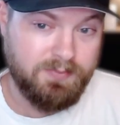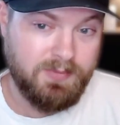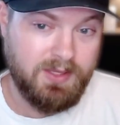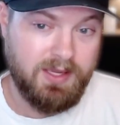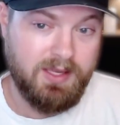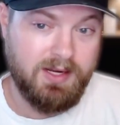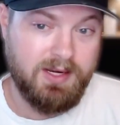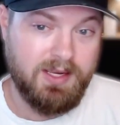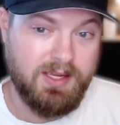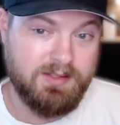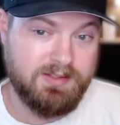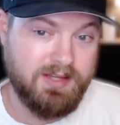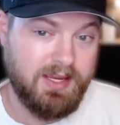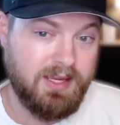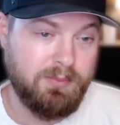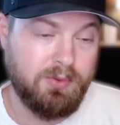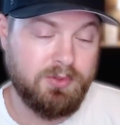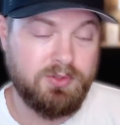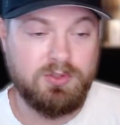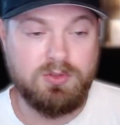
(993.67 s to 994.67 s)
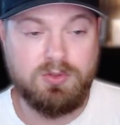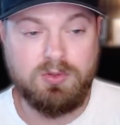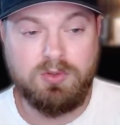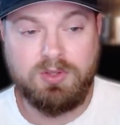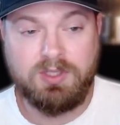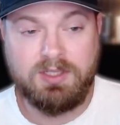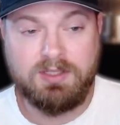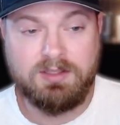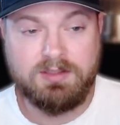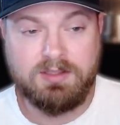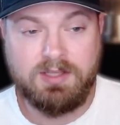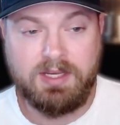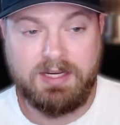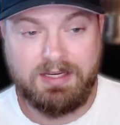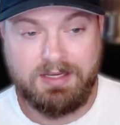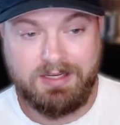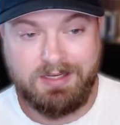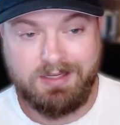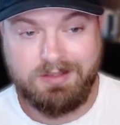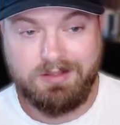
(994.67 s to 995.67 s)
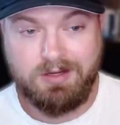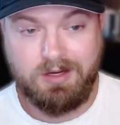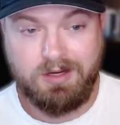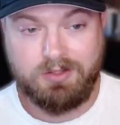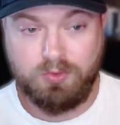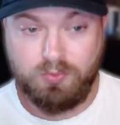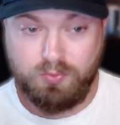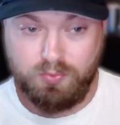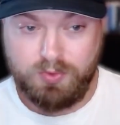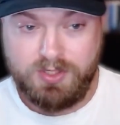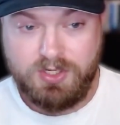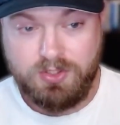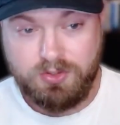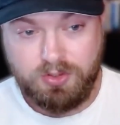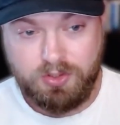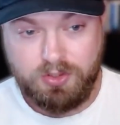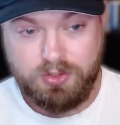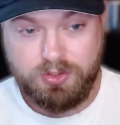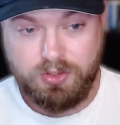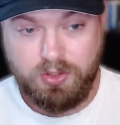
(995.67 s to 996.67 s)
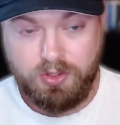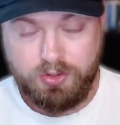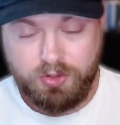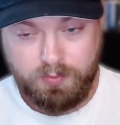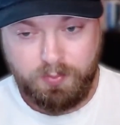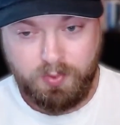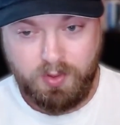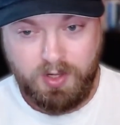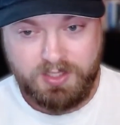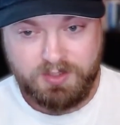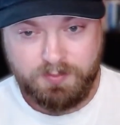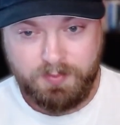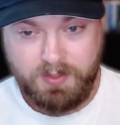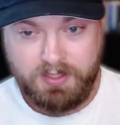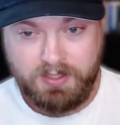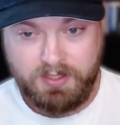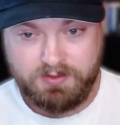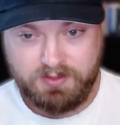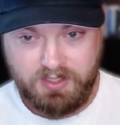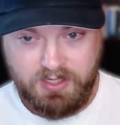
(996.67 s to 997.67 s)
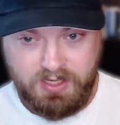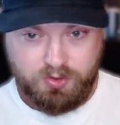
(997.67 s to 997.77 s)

And it's able to do things like conduct research on your prospects.